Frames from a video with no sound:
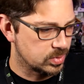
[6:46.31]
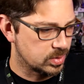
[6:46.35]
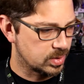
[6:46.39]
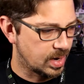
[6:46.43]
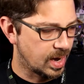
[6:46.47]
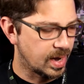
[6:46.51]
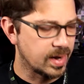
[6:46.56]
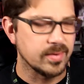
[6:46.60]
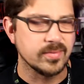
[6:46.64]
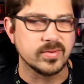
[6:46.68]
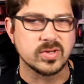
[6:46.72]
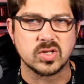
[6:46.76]

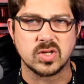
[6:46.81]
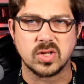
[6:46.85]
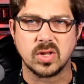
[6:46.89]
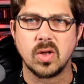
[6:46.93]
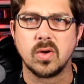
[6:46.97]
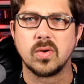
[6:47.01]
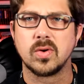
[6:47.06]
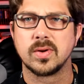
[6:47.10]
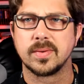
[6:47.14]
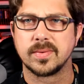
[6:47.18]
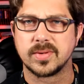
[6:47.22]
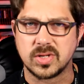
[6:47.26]
kind of
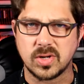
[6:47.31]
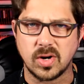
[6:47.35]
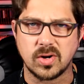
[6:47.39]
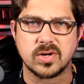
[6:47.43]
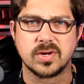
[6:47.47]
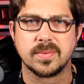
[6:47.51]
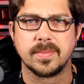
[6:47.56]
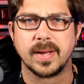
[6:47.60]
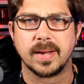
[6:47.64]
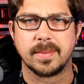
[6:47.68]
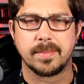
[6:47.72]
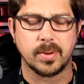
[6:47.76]
slow to start
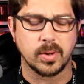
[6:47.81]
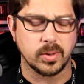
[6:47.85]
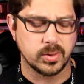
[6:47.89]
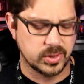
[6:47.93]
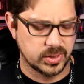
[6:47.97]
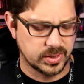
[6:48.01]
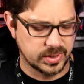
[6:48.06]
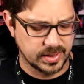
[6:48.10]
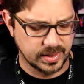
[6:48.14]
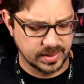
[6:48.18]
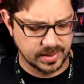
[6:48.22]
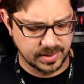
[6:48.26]
to make
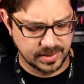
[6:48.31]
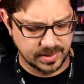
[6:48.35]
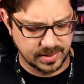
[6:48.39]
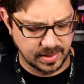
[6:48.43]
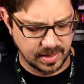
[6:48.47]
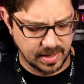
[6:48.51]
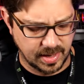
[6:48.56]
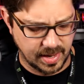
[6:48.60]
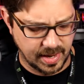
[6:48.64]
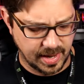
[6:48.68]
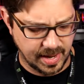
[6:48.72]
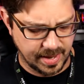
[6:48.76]
purchases
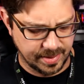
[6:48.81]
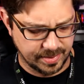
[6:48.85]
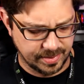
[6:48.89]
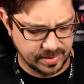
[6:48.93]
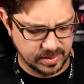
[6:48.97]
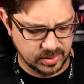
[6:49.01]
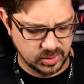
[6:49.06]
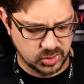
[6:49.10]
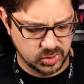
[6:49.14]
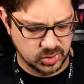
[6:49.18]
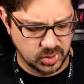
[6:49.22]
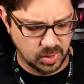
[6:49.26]
at
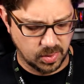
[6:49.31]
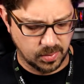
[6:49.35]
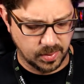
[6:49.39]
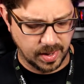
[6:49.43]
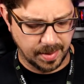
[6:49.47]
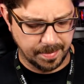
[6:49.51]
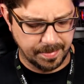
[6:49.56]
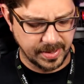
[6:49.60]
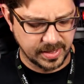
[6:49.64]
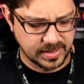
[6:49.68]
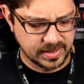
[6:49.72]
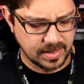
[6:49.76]
this show, and
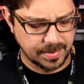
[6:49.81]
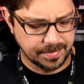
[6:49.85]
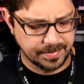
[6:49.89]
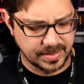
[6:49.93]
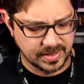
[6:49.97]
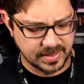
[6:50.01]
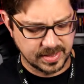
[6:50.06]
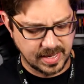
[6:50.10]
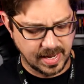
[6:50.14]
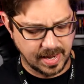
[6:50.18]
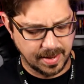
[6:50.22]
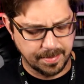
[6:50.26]
I picked up
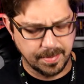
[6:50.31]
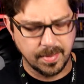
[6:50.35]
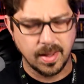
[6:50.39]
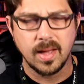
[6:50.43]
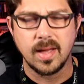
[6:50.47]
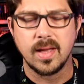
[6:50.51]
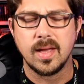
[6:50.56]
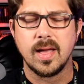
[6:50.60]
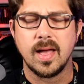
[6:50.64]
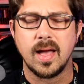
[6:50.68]
this game.